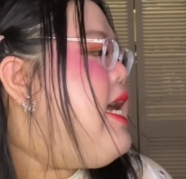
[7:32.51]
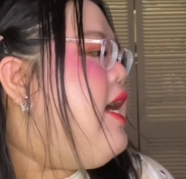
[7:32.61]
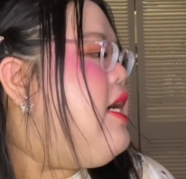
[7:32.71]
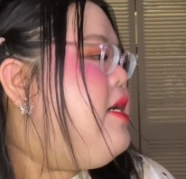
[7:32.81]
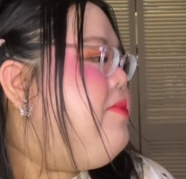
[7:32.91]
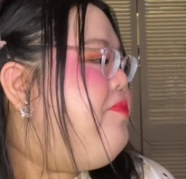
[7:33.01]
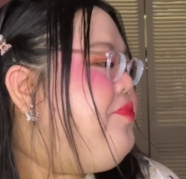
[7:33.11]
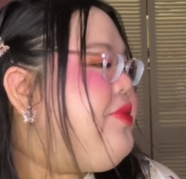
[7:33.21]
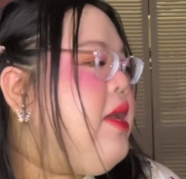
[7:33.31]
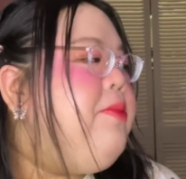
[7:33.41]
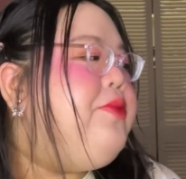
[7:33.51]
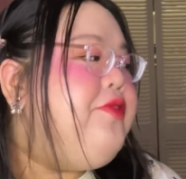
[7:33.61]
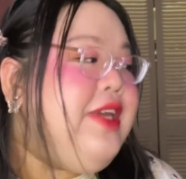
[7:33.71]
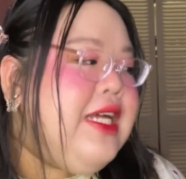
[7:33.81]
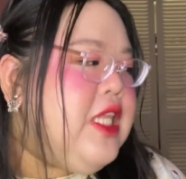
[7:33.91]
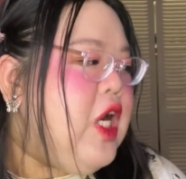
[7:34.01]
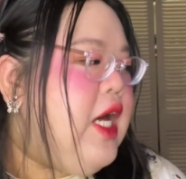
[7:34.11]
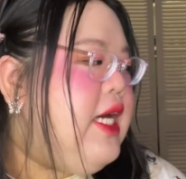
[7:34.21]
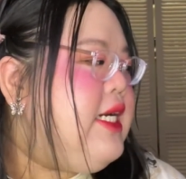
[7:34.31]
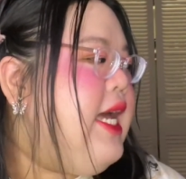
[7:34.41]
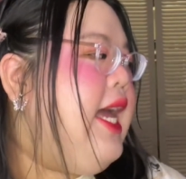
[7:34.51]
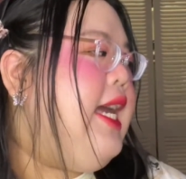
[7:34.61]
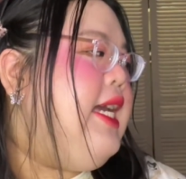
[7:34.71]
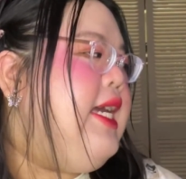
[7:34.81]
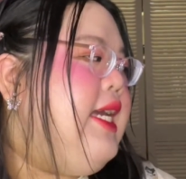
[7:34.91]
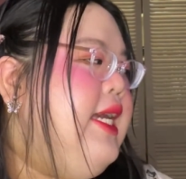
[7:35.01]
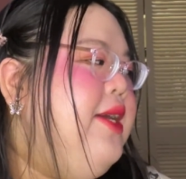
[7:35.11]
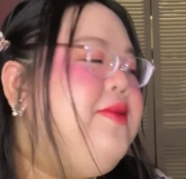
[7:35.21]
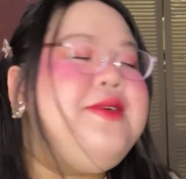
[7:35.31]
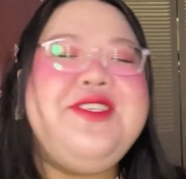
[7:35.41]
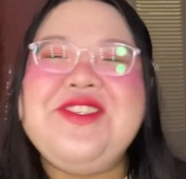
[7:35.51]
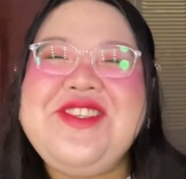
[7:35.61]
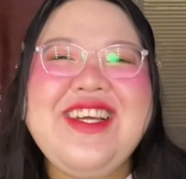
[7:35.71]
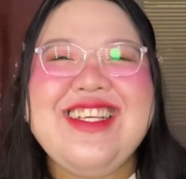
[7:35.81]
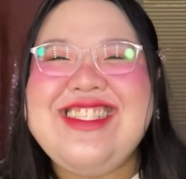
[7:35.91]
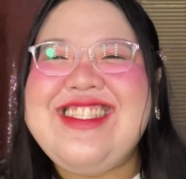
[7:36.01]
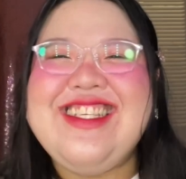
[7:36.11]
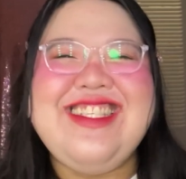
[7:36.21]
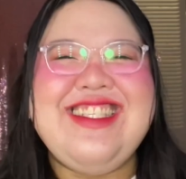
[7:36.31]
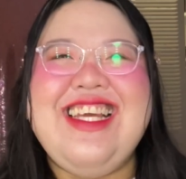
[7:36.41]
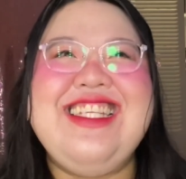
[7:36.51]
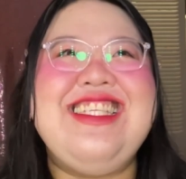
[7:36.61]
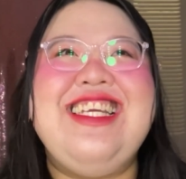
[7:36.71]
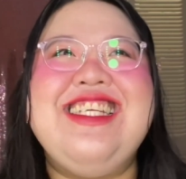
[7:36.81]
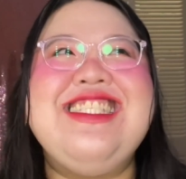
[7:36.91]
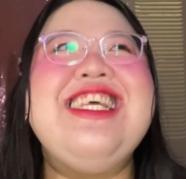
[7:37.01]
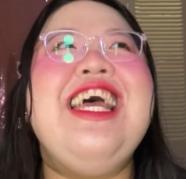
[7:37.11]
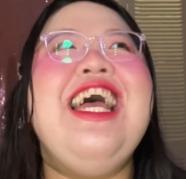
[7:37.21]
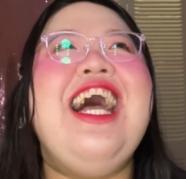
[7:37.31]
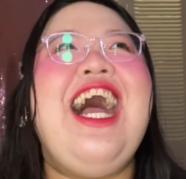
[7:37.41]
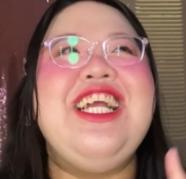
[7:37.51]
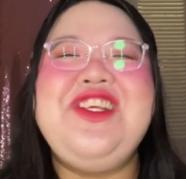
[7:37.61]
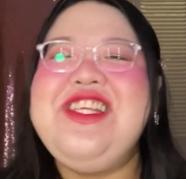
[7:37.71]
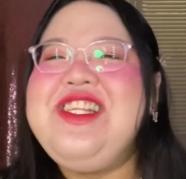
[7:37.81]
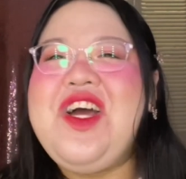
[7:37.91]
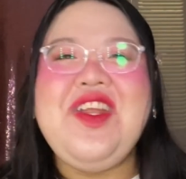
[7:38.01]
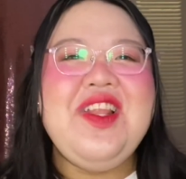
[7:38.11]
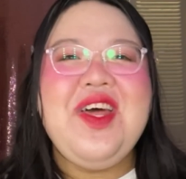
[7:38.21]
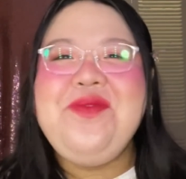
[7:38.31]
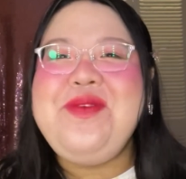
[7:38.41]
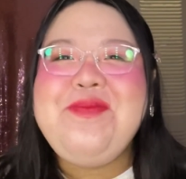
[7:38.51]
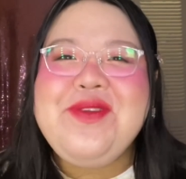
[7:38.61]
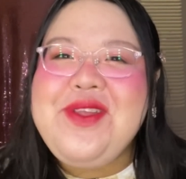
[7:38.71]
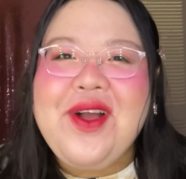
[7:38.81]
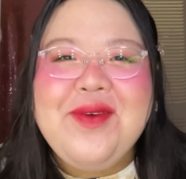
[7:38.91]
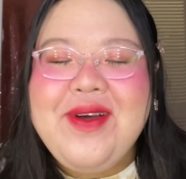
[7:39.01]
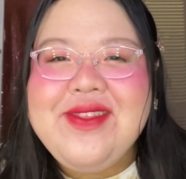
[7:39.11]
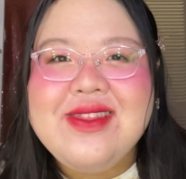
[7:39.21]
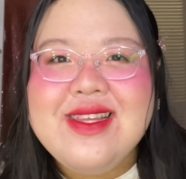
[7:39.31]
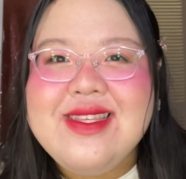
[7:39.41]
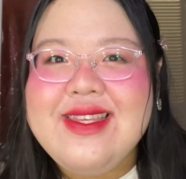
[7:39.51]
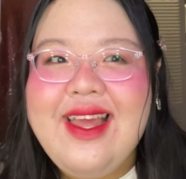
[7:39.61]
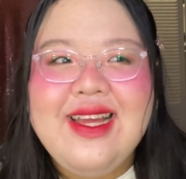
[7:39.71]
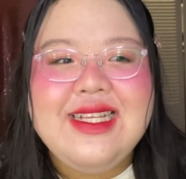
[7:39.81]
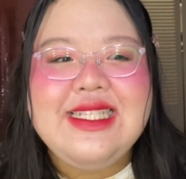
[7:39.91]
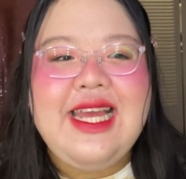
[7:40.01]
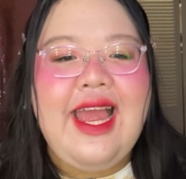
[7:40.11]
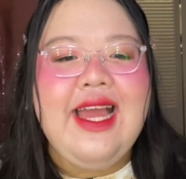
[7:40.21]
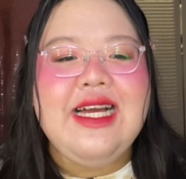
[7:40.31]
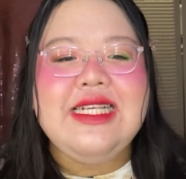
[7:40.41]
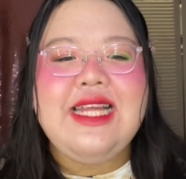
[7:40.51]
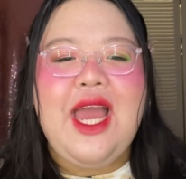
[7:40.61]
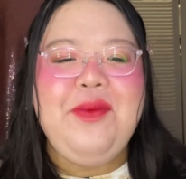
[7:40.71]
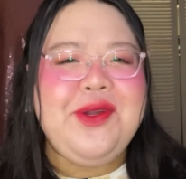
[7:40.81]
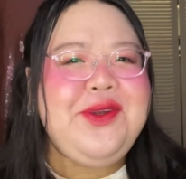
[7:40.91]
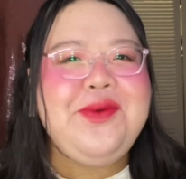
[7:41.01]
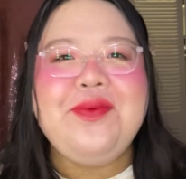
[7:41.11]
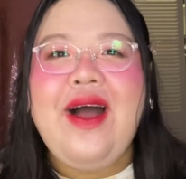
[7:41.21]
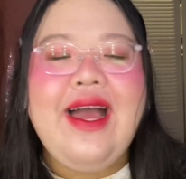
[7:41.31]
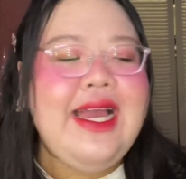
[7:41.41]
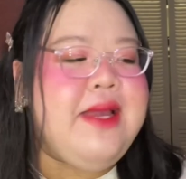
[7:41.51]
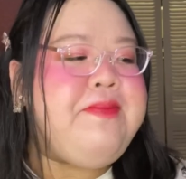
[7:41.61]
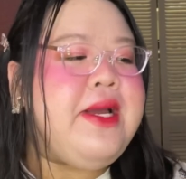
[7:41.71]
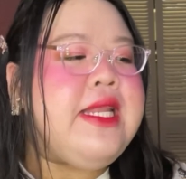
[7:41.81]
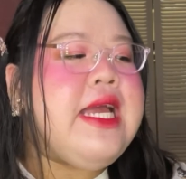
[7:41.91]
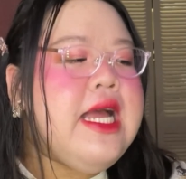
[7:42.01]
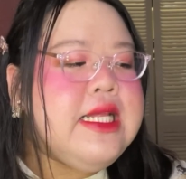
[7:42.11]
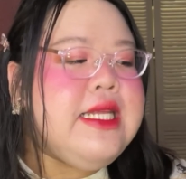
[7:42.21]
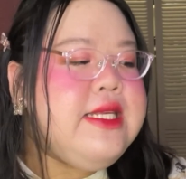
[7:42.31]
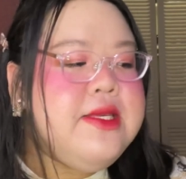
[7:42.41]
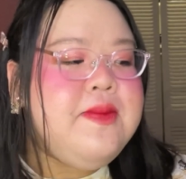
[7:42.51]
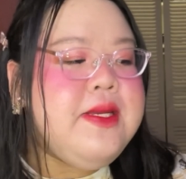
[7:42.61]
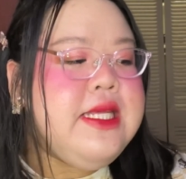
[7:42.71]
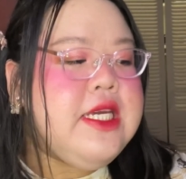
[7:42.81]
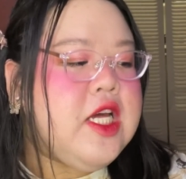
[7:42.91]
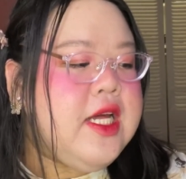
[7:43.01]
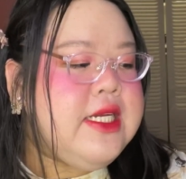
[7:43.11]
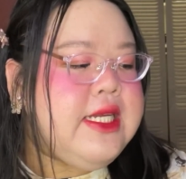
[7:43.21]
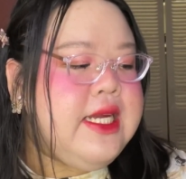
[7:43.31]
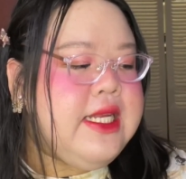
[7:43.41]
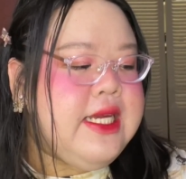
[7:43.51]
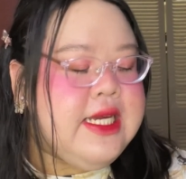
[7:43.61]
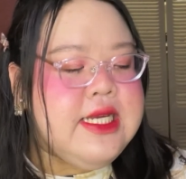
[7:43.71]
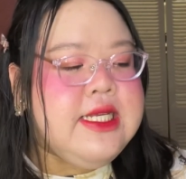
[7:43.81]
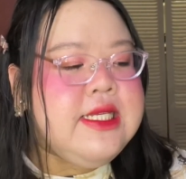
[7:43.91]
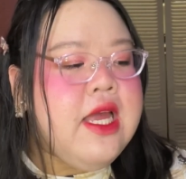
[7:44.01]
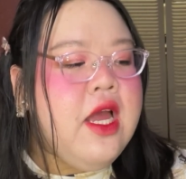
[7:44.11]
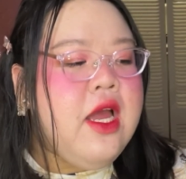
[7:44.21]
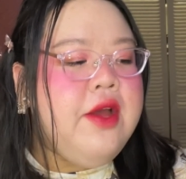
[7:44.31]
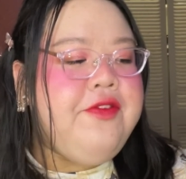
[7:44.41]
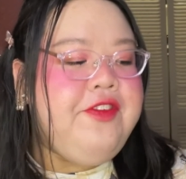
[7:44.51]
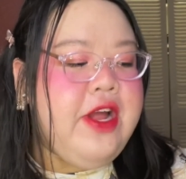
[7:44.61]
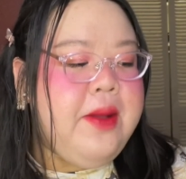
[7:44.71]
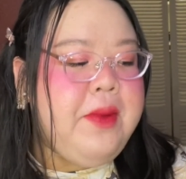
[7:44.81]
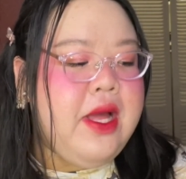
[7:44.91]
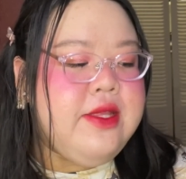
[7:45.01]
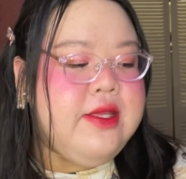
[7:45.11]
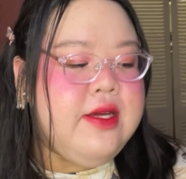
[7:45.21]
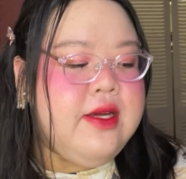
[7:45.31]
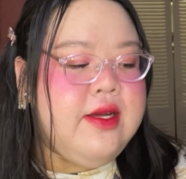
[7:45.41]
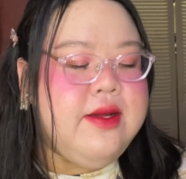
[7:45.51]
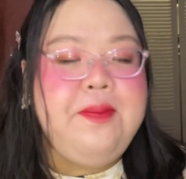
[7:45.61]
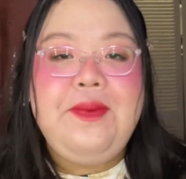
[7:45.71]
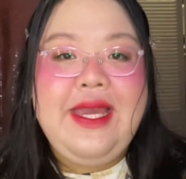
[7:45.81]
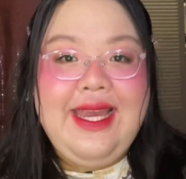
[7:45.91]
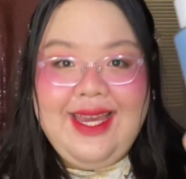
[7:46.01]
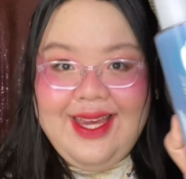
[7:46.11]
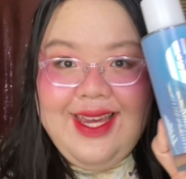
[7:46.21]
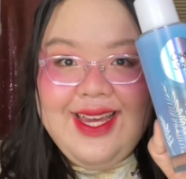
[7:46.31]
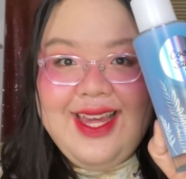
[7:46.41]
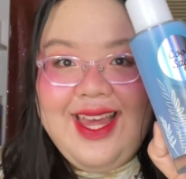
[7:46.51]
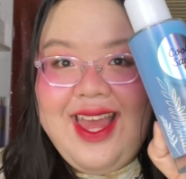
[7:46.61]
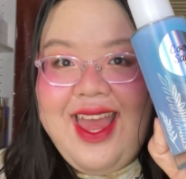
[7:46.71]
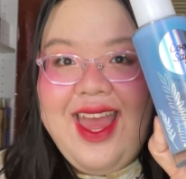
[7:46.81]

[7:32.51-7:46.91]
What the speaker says: Moving along, I will show you guys this scent. Is actually not a lot of people talk about this scent, and I wonder why, but this is really good. It is from the pink,